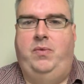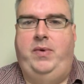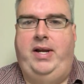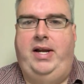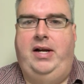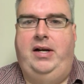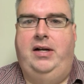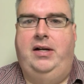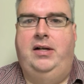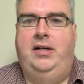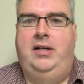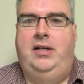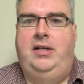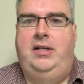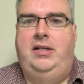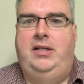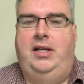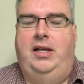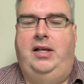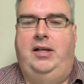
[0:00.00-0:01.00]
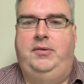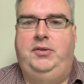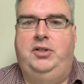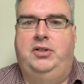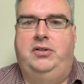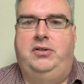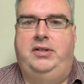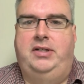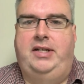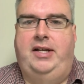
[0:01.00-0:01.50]
wear,
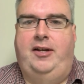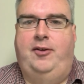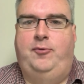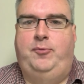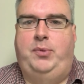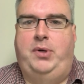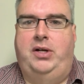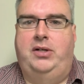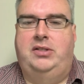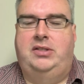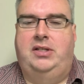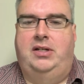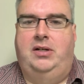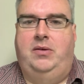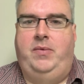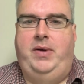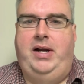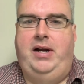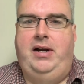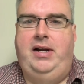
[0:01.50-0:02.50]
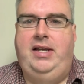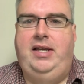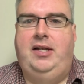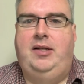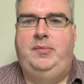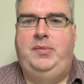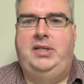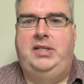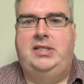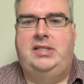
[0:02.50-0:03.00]
you're going to have parts that are wearing,
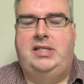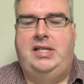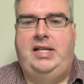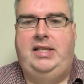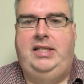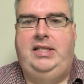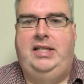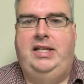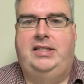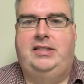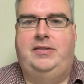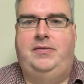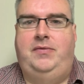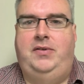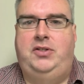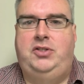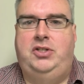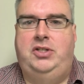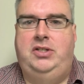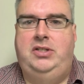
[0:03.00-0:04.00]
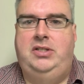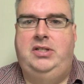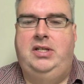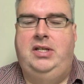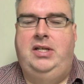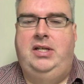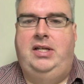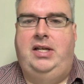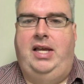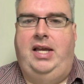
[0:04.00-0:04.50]
it'll be slightly less efficient.
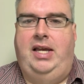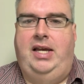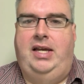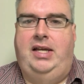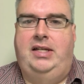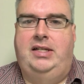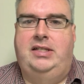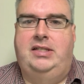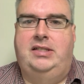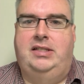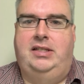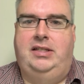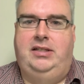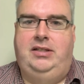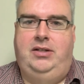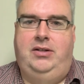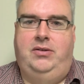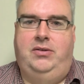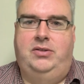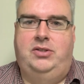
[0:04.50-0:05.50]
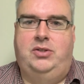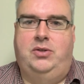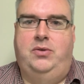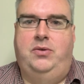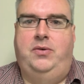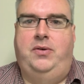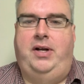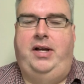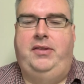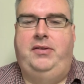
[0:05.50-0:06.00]
And,
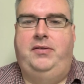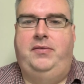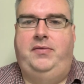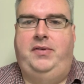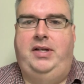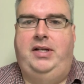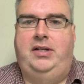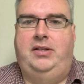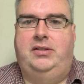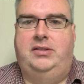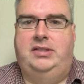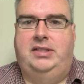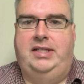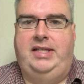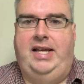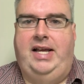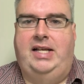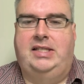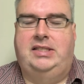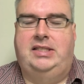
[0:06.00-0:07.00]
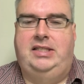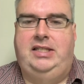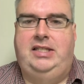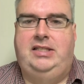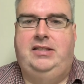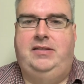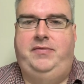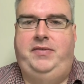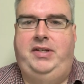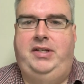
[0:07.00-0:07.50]
so other vehicles, the gas and
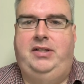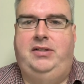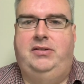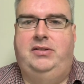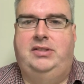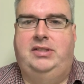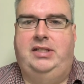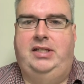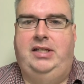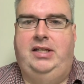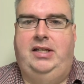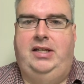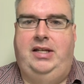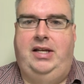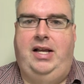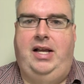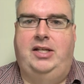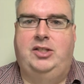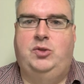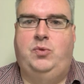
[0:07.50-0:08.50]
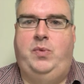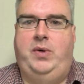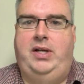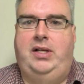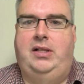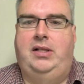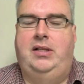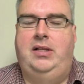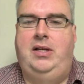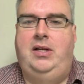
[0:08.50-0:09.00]
diesel vehicles as
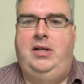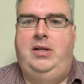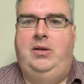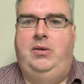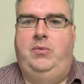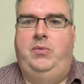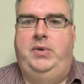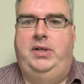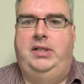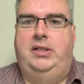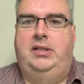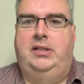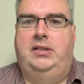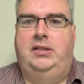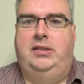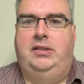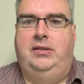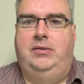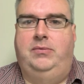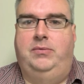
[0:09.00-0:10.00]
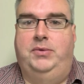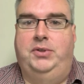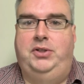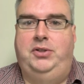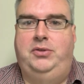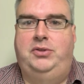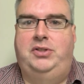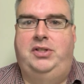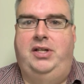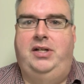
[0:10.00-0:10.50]
well, will
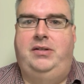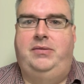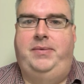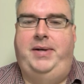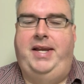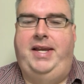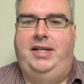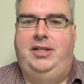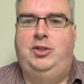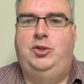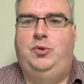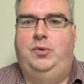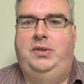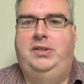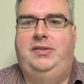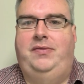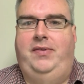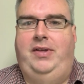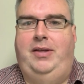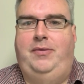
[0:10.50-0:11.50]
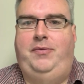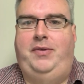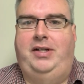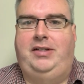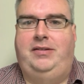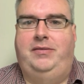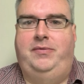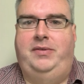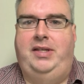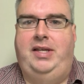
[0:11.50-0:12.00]
reduce their range
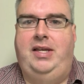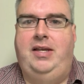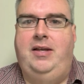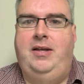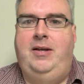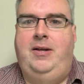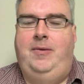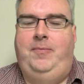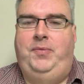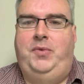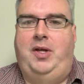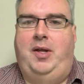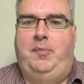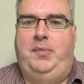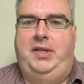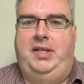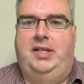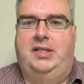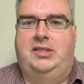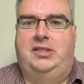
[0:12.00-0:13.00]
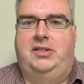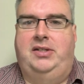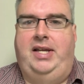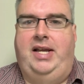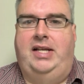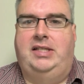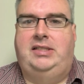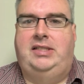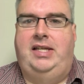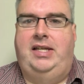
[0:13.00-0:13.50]
effectively, not because their
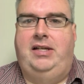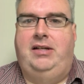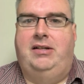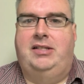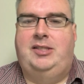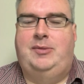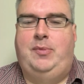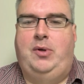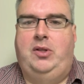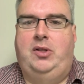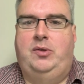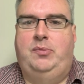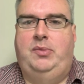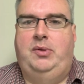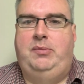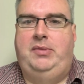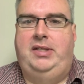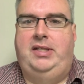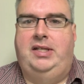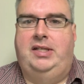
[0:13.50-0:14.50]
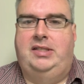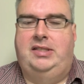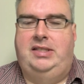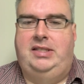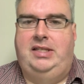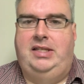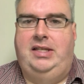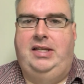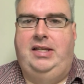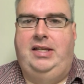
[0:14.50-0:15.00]
gas tank got smaller, but because
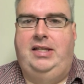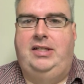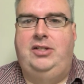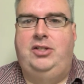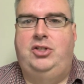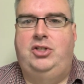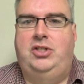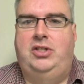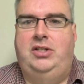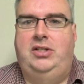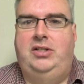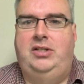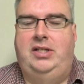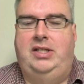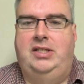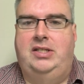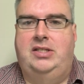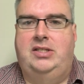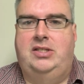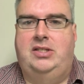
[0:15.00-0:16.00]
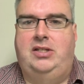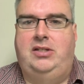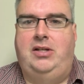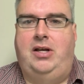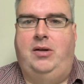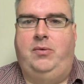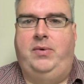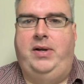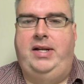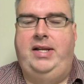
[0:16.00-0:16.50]
the engine is
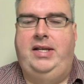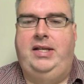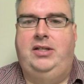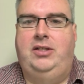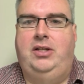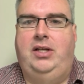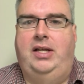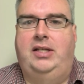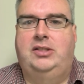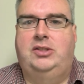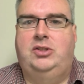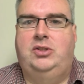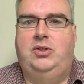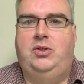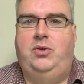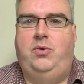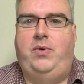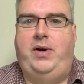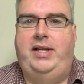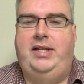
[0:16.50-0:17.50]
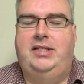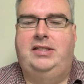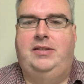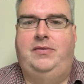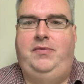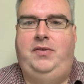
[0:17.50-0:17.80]
not running quite as